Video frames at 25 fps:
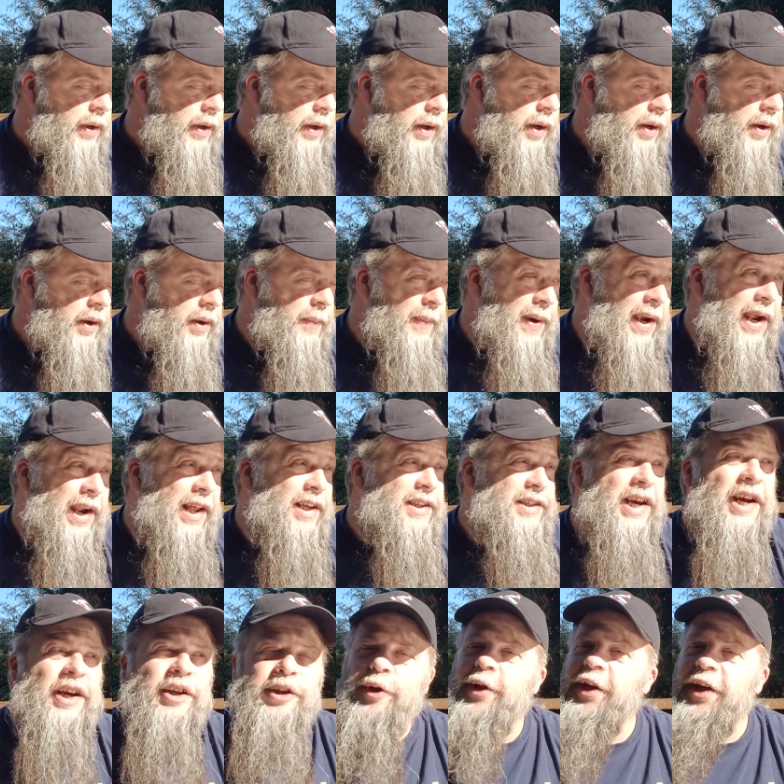And it's
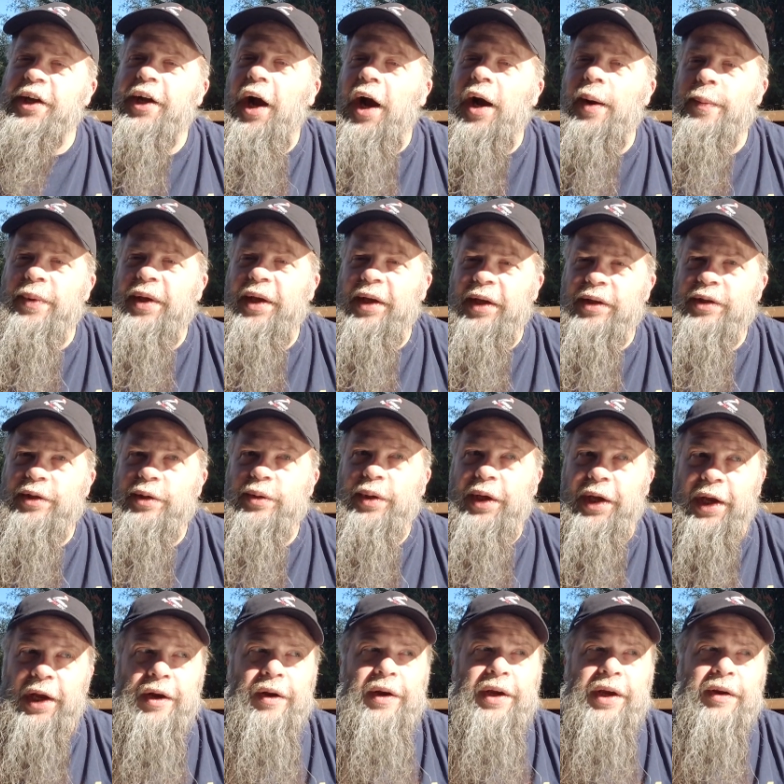actually got me into
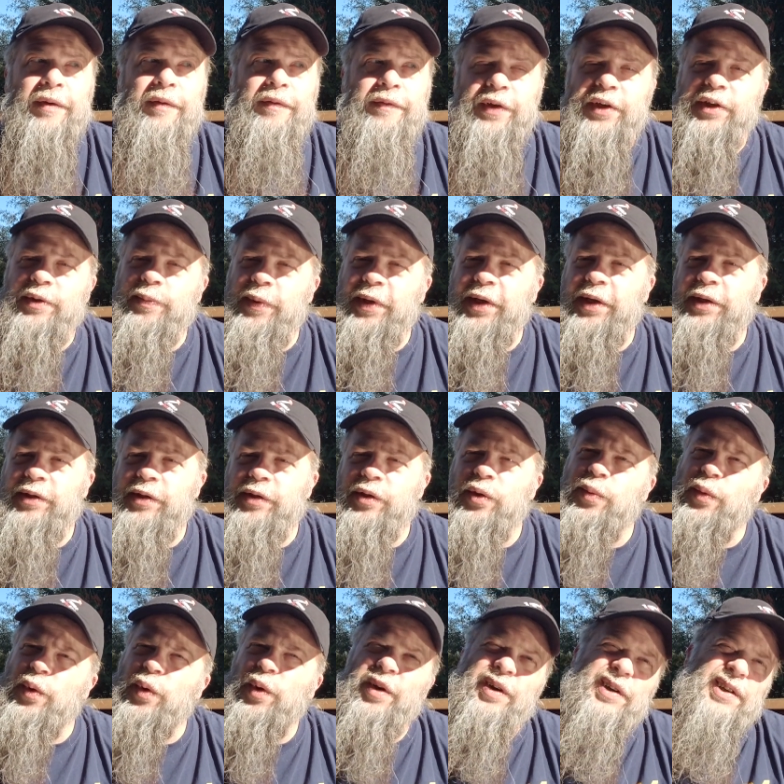carrying fixed blades a little
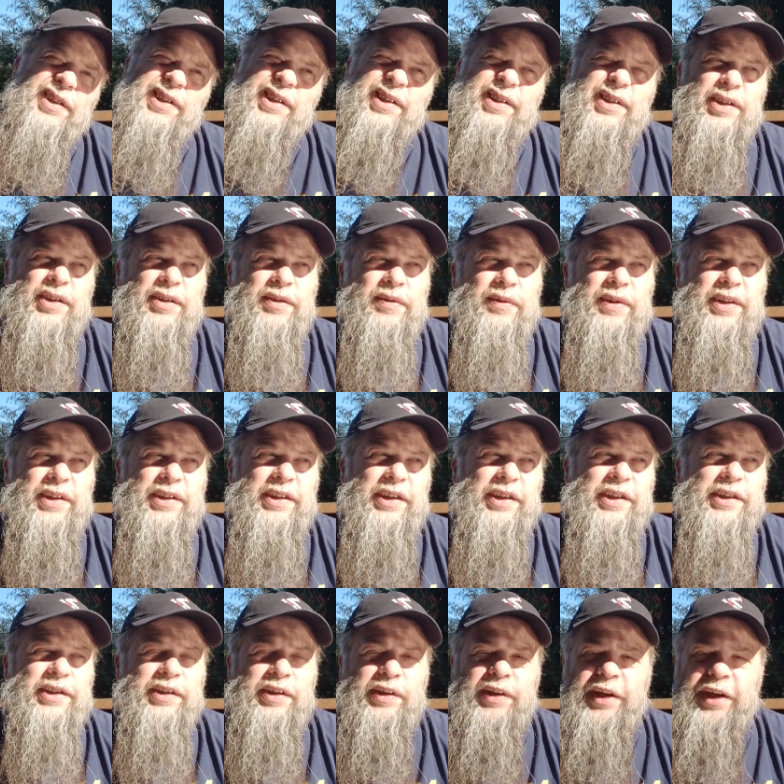more because it's
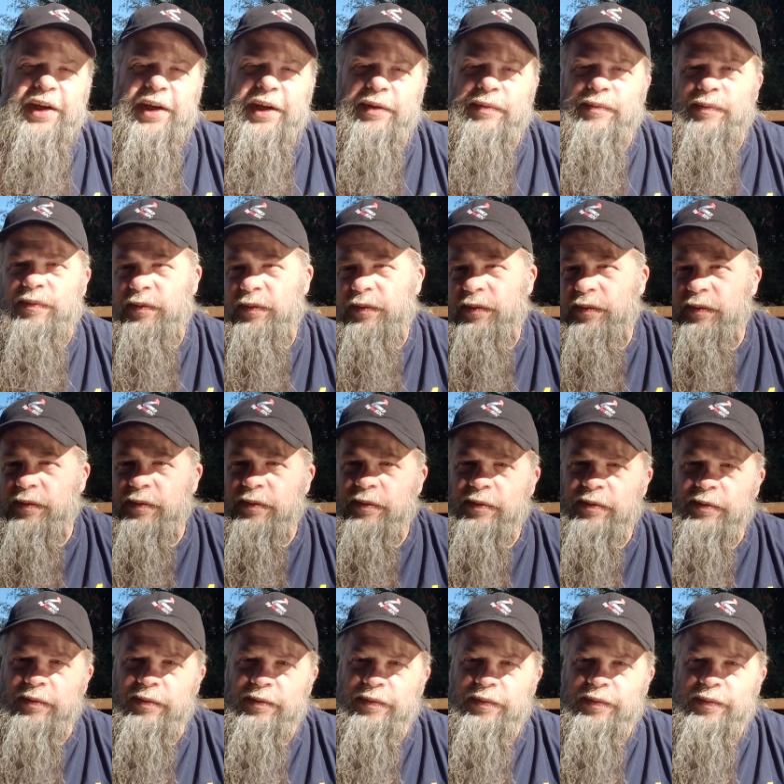easily
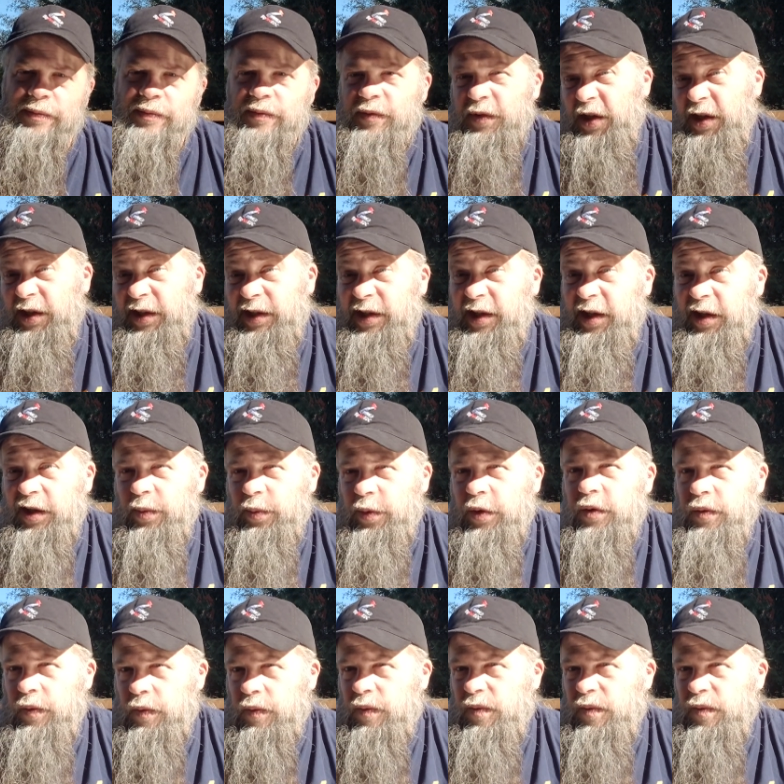concealable.